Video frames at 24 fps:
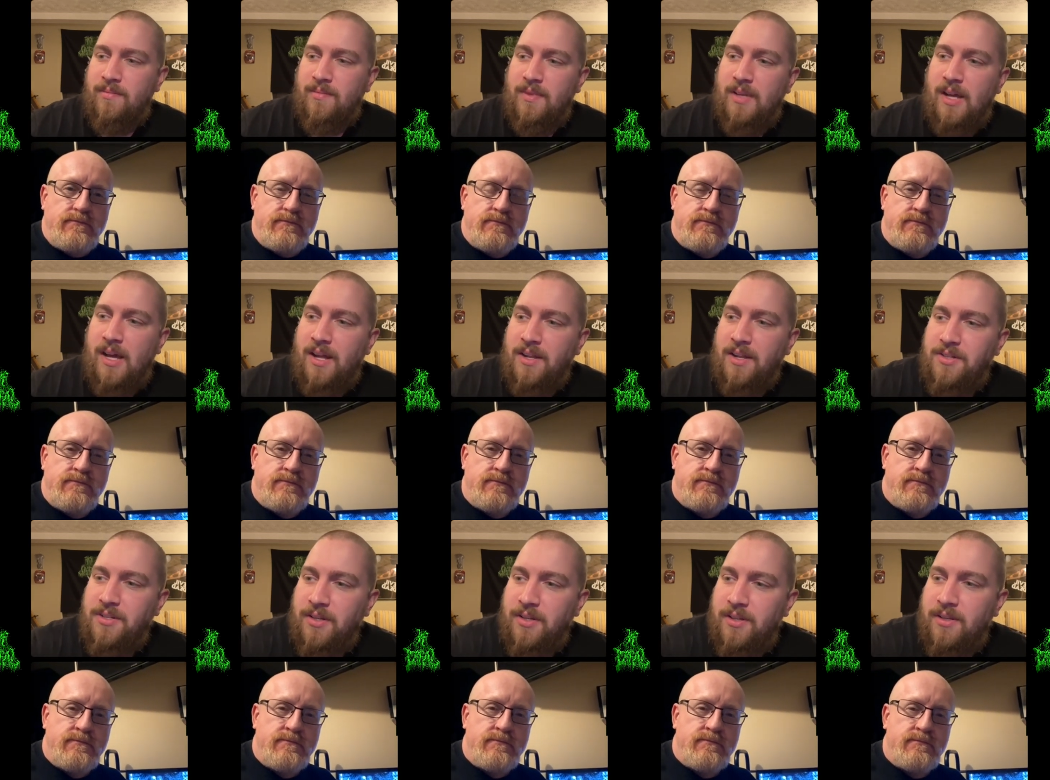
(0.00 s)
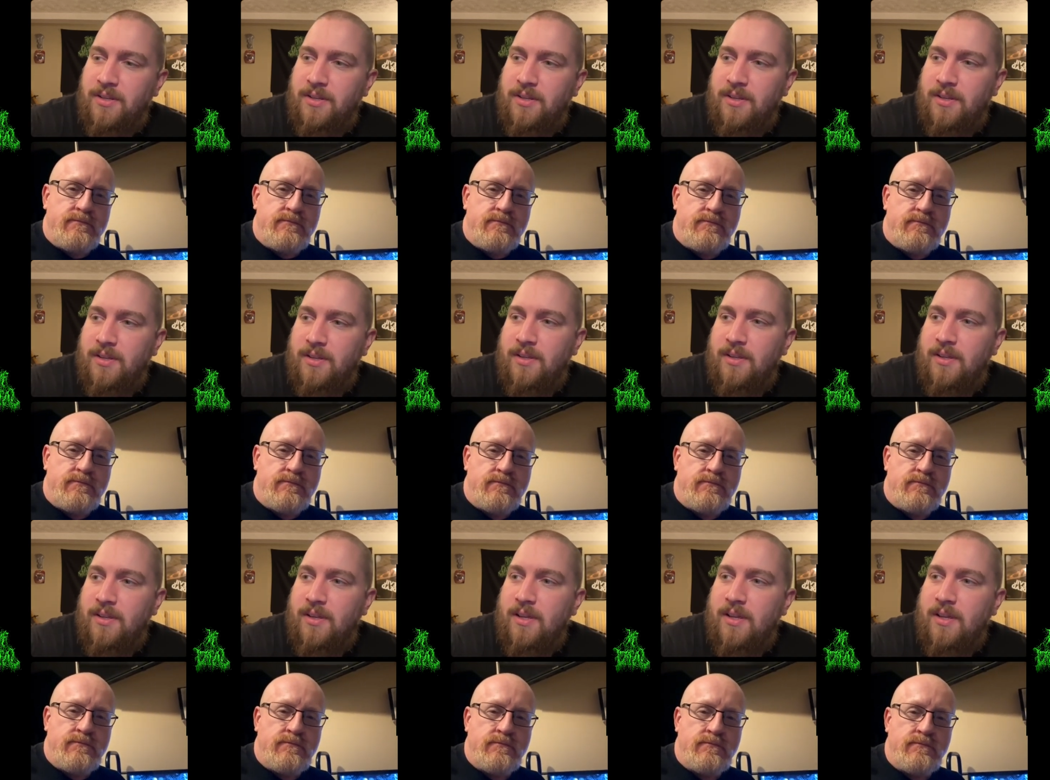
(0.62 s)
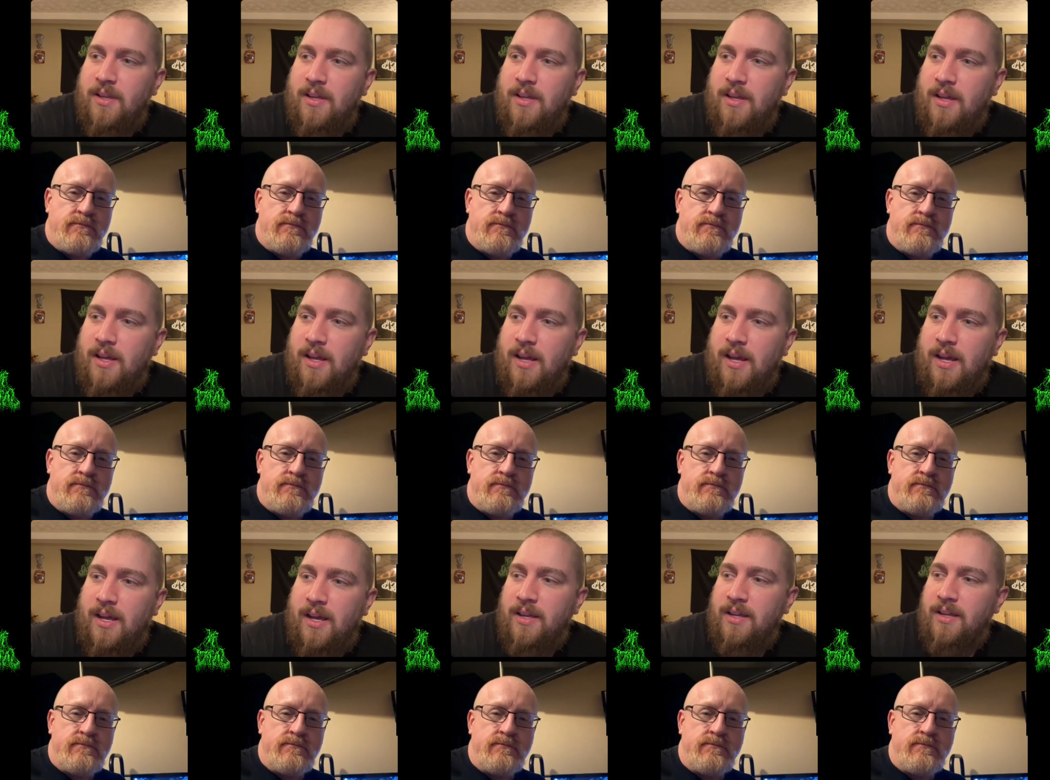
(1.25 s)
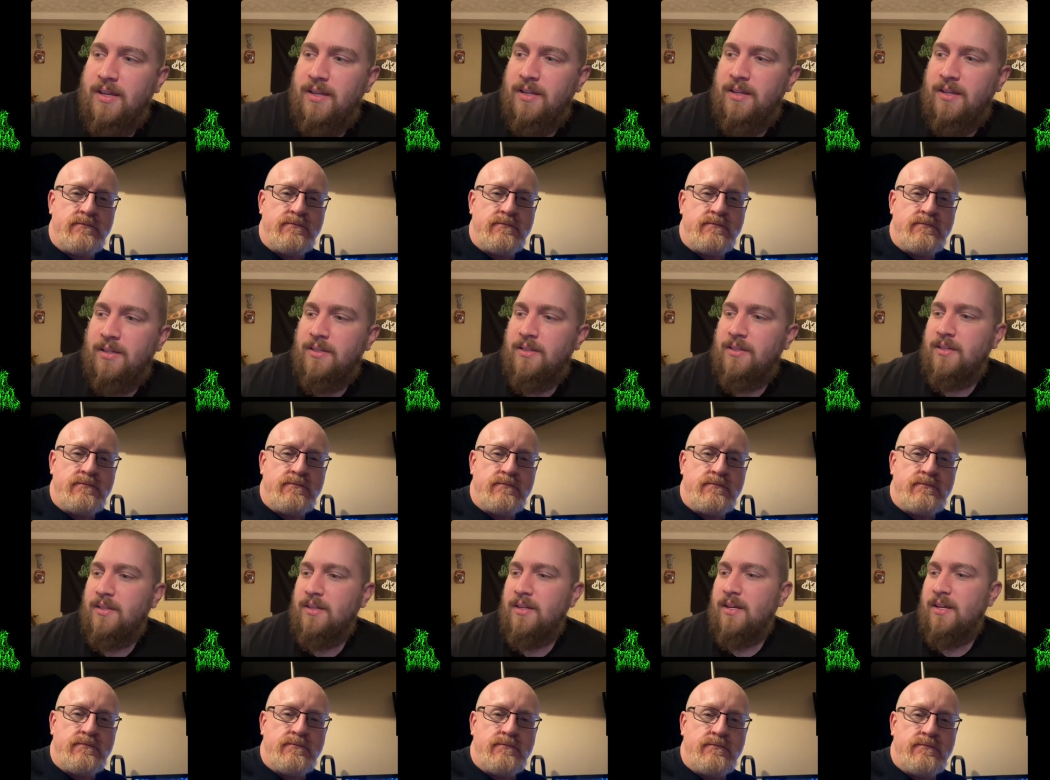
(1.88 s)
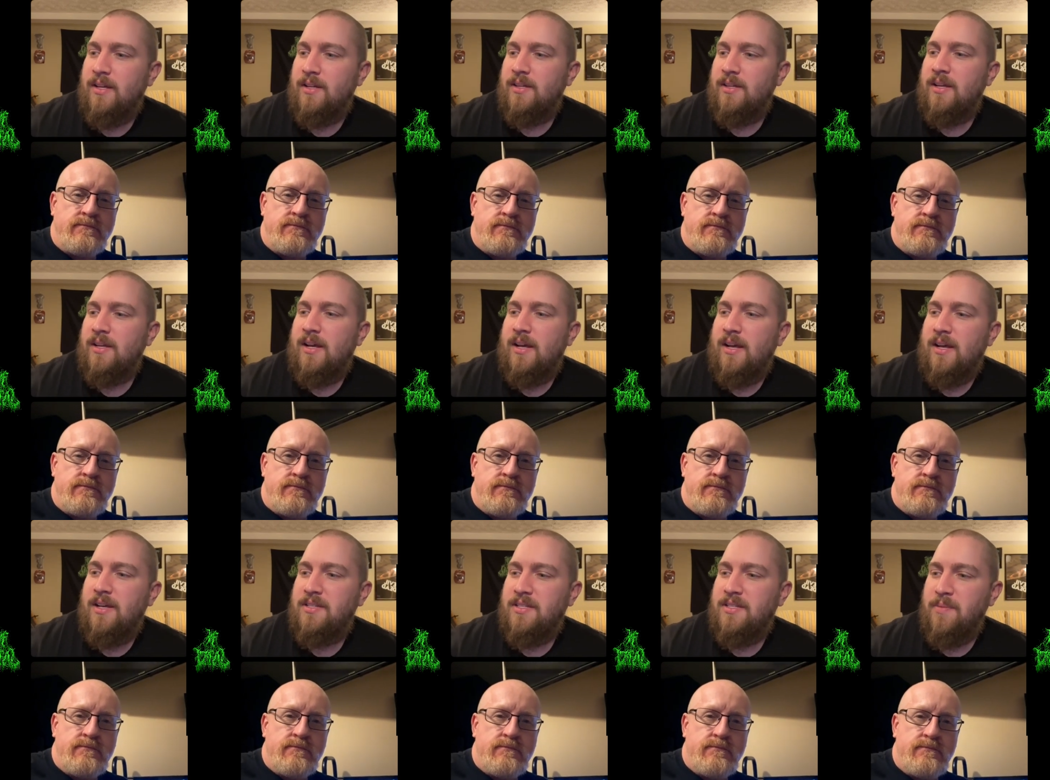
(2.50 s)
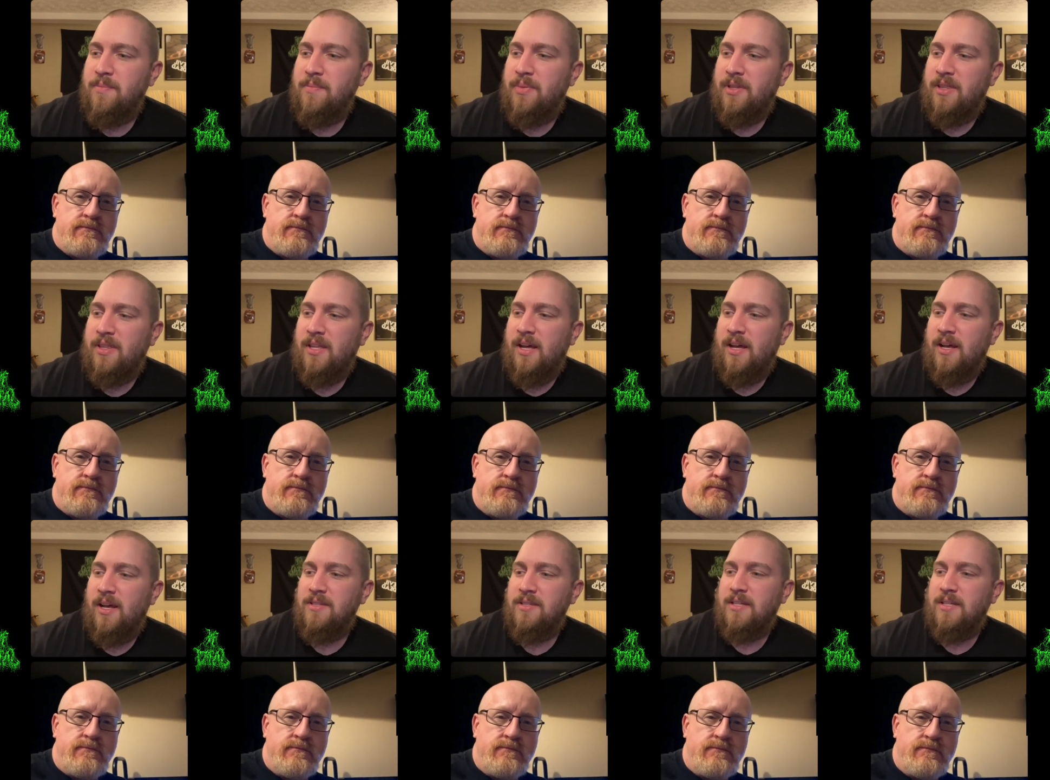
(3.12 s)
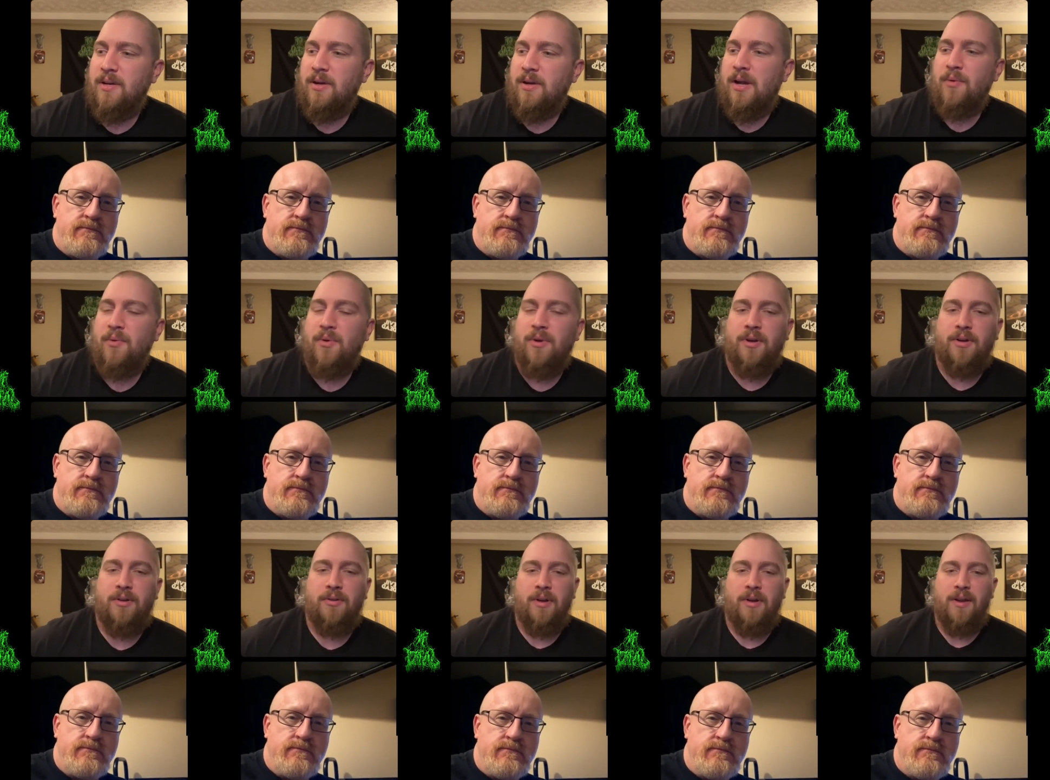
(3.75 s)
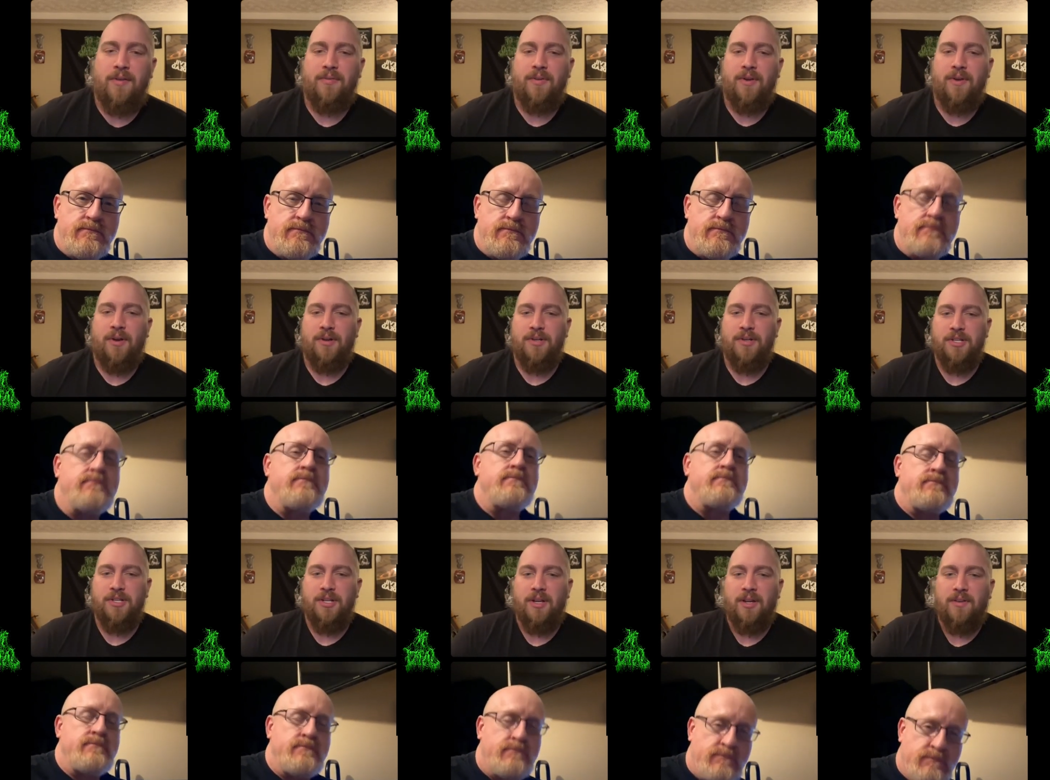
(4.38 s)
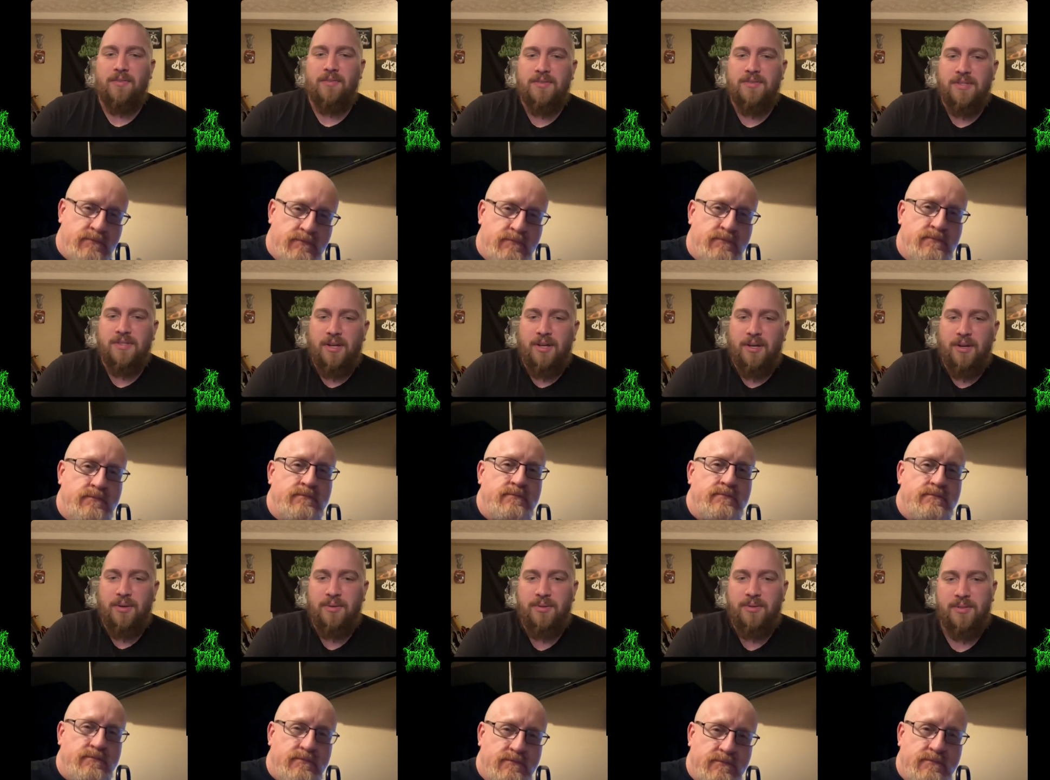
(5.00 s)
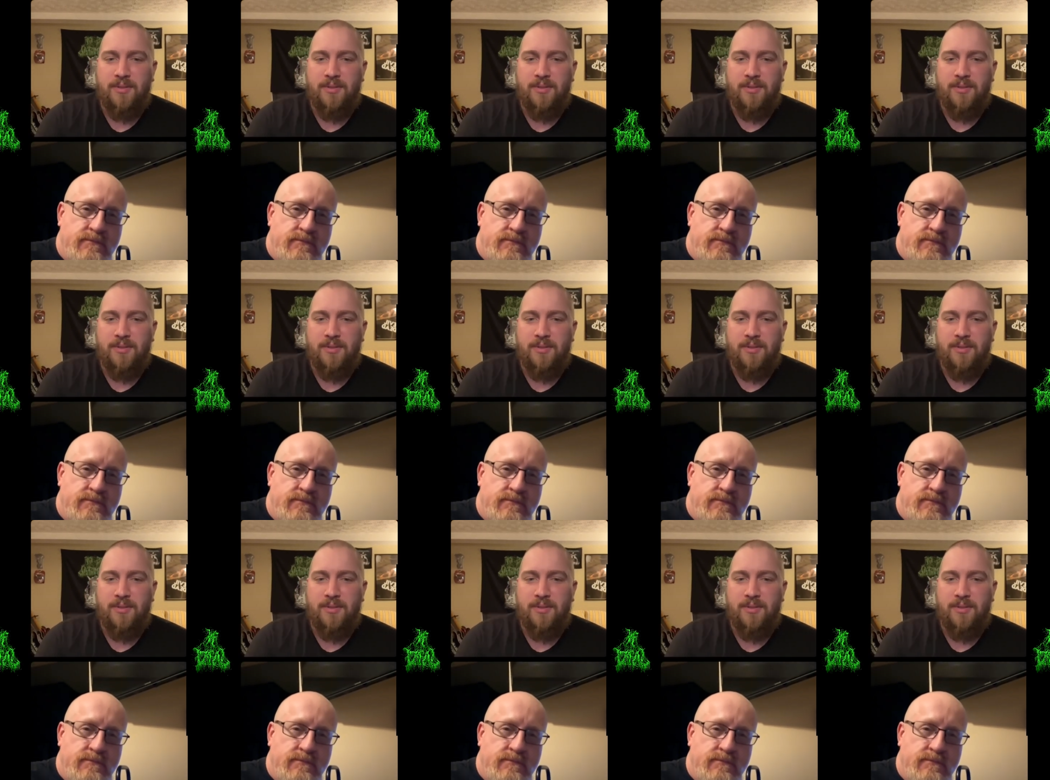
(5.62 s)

Speaker 1: Gotcha. I uh I sympathize. I, I work graveyard shifts, so